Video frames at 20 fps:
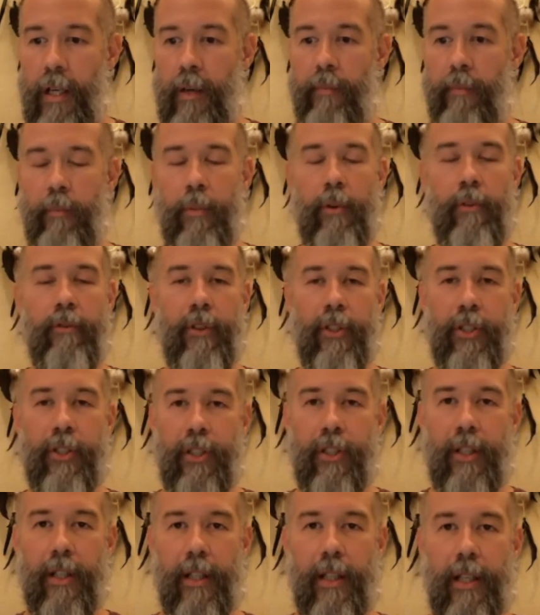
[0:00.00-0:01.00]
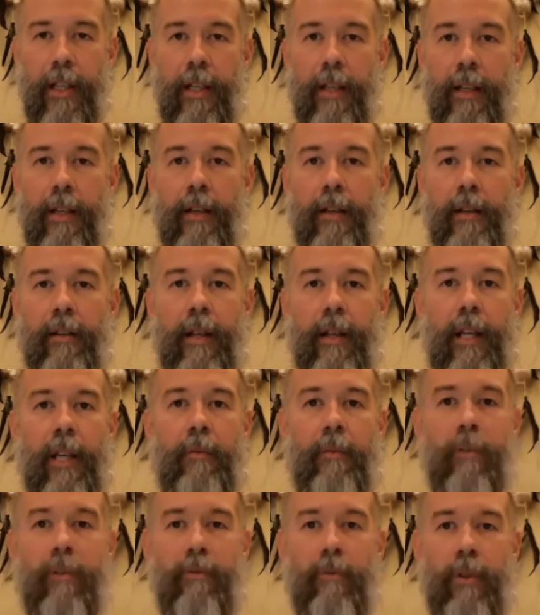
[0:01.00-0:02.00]
Provisionally, they can
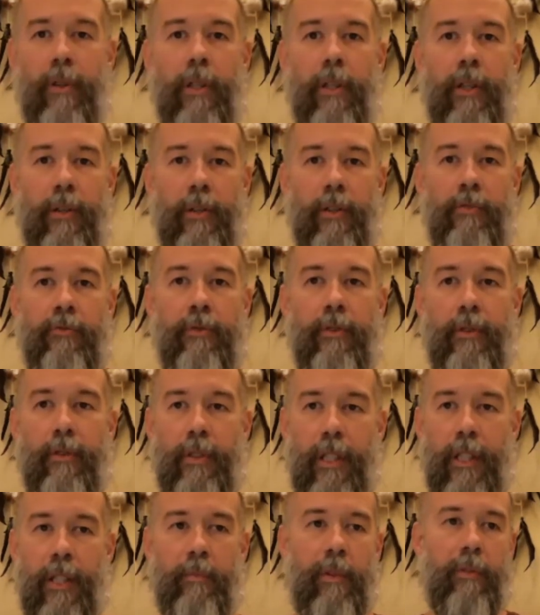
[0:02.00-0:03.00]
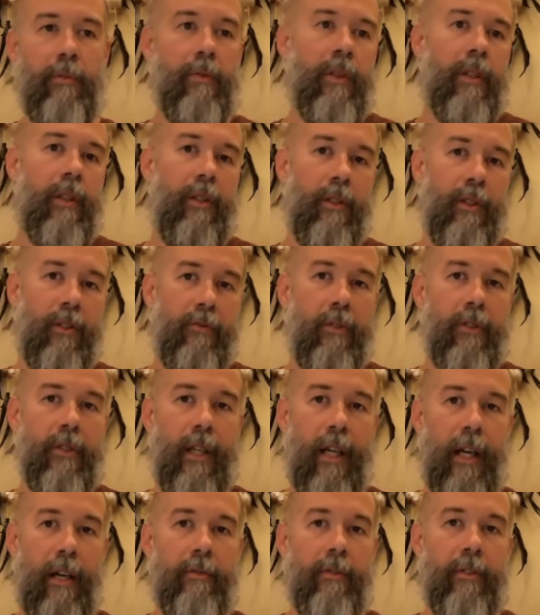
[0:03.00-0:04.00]
be really useful. It can be really useful
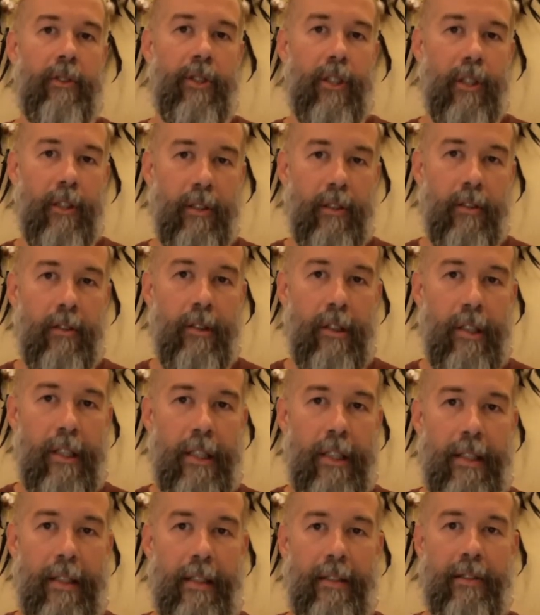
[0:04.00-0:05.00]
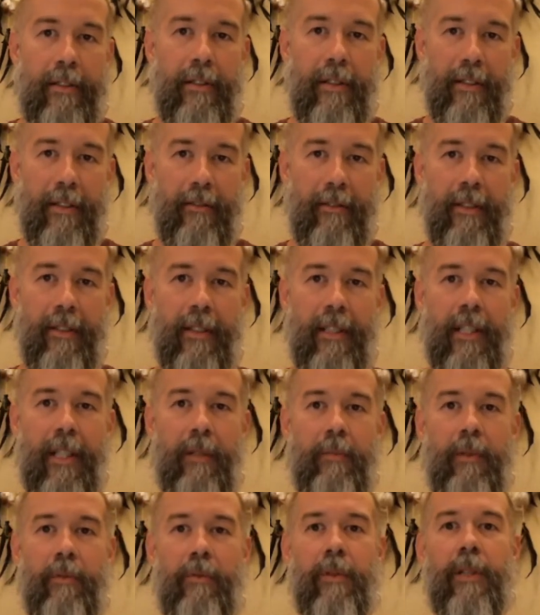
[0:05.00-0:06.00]
to have a shelter to live in. It
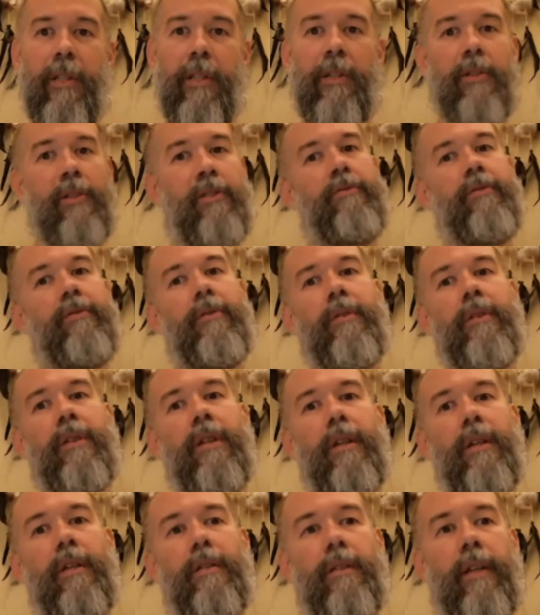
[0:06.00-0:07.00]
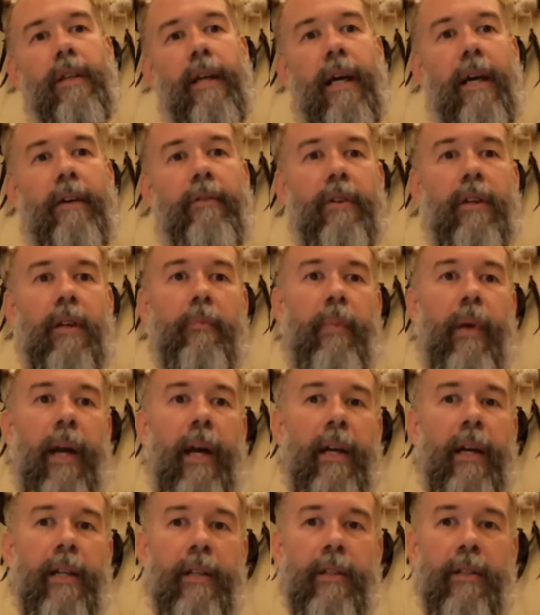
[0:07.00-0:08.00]
can be really useful to have a
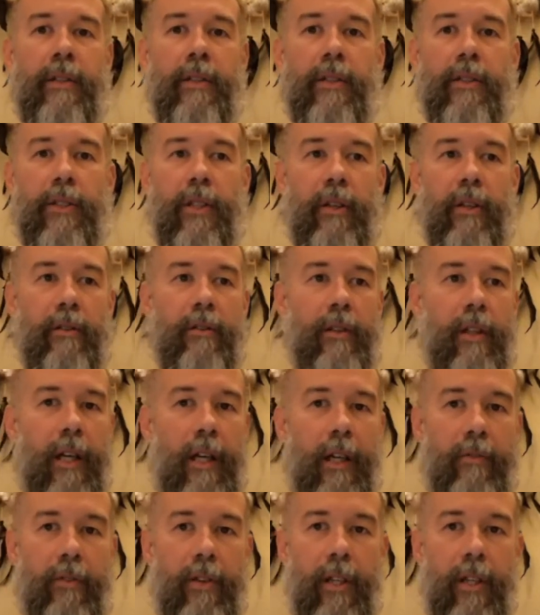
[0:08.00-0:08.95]
companion to share your life.